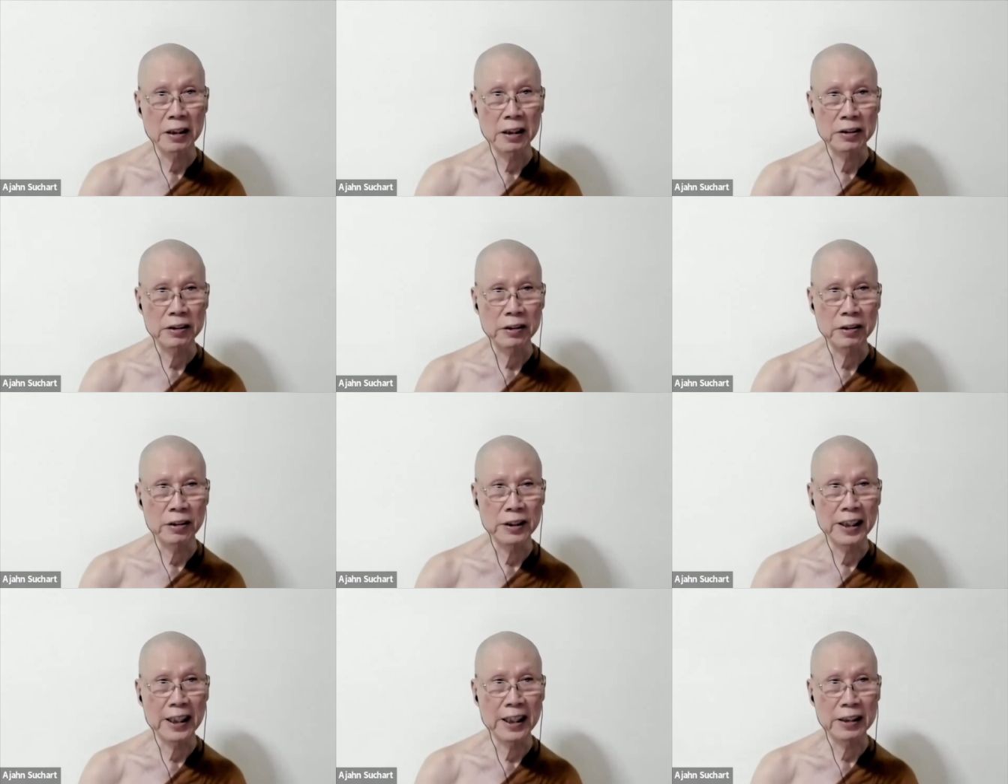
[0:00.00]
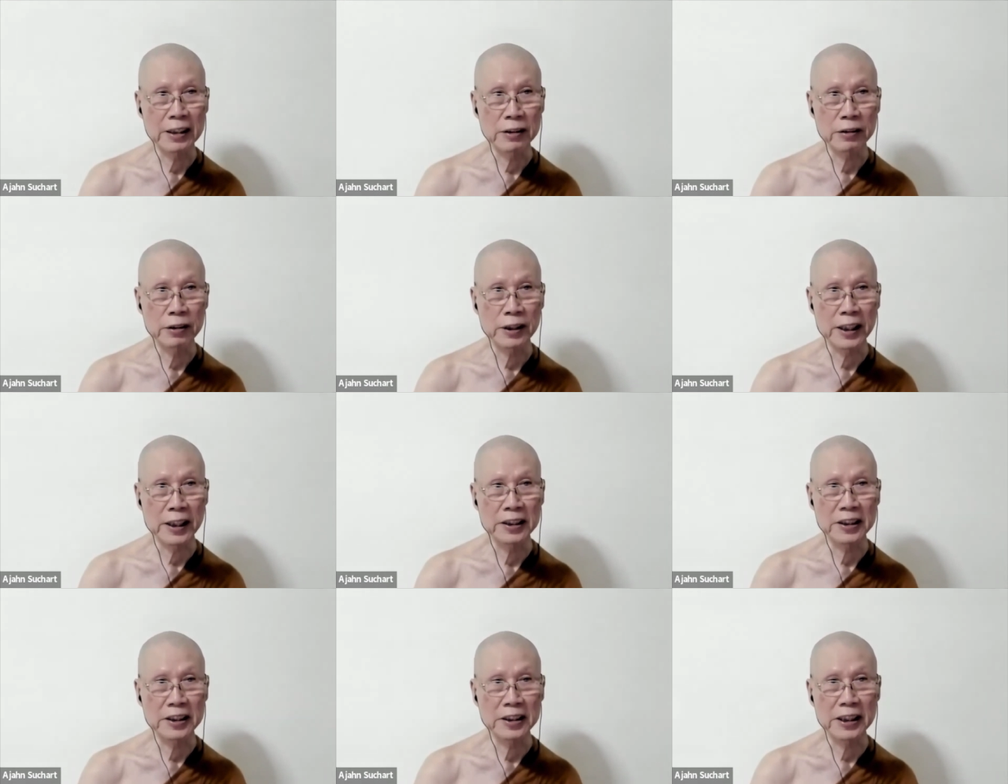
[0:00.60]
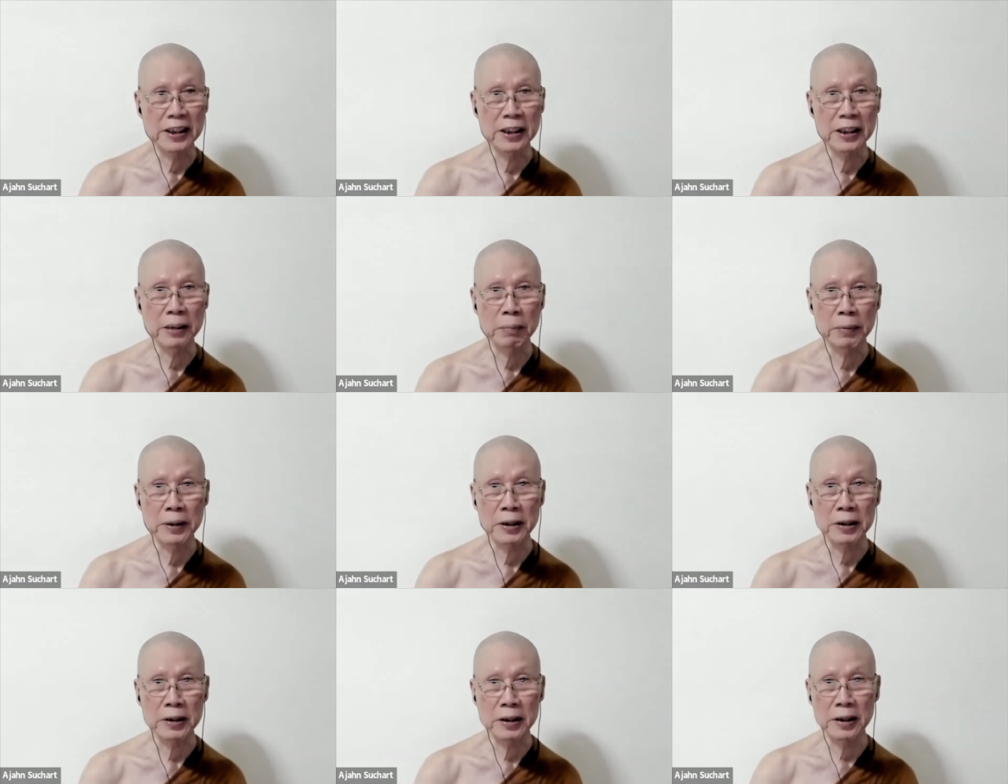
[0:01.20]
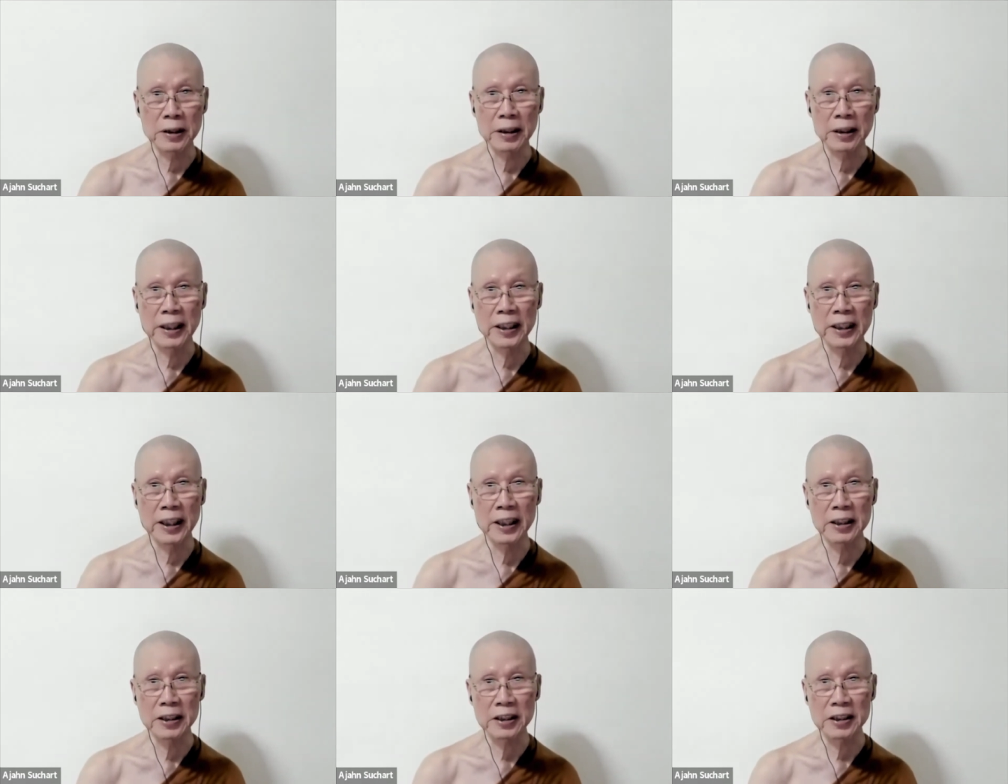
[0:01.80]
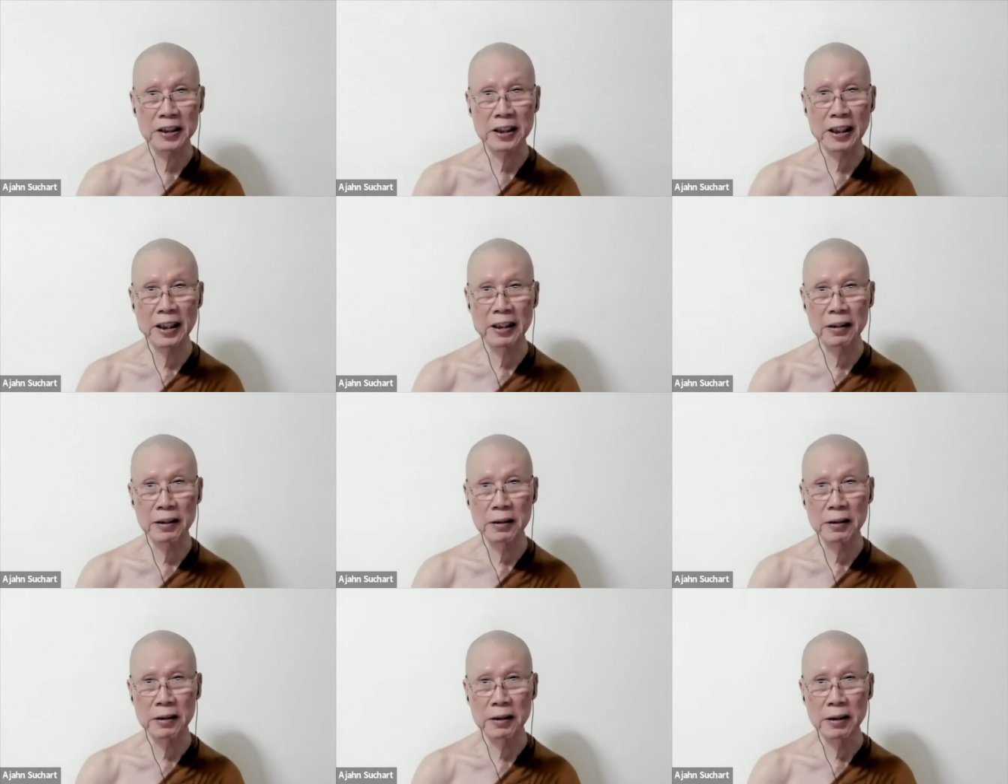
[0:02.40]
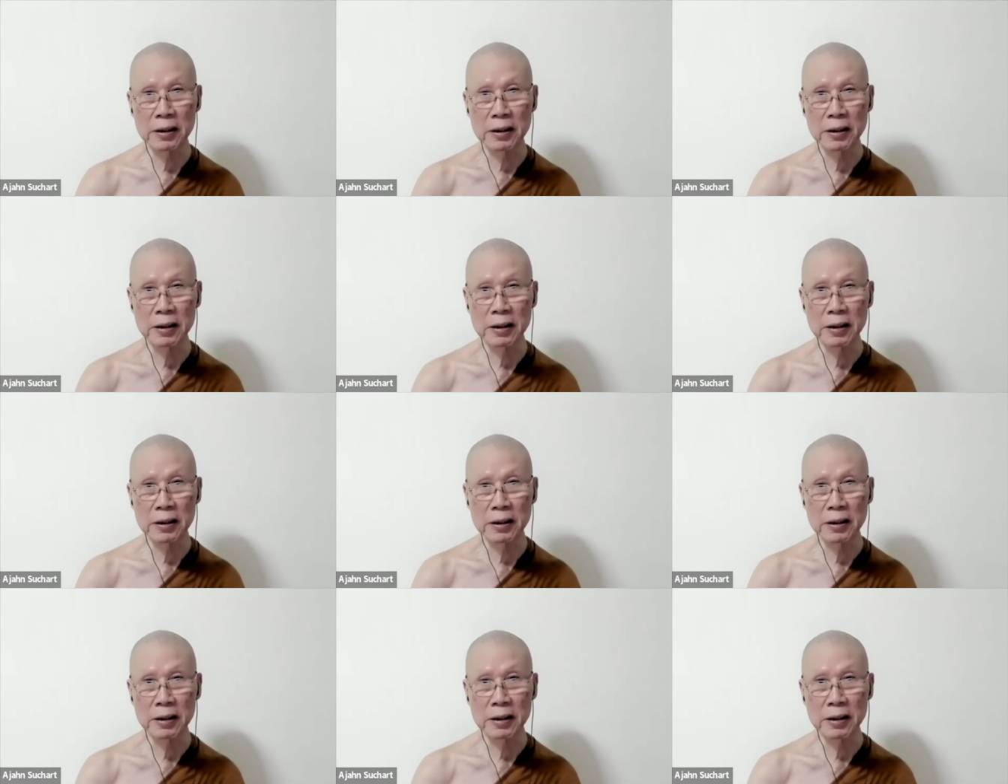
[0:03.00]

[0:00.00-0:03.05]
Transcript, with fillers: so that you can see the picture and understand